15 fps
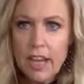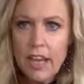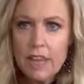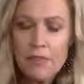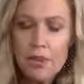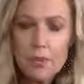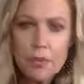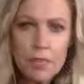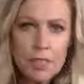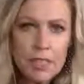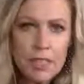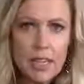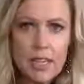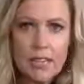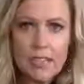I felt really
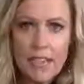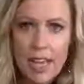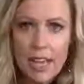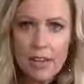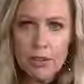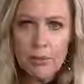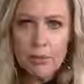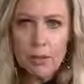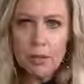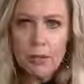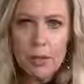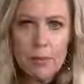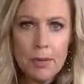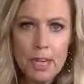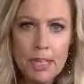let down when
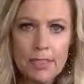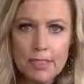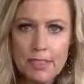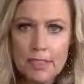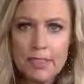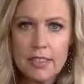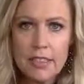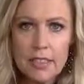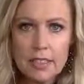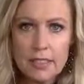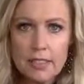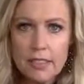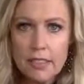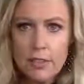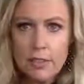my boss did
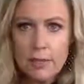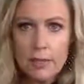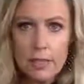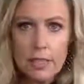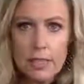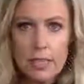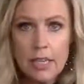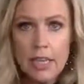this, right?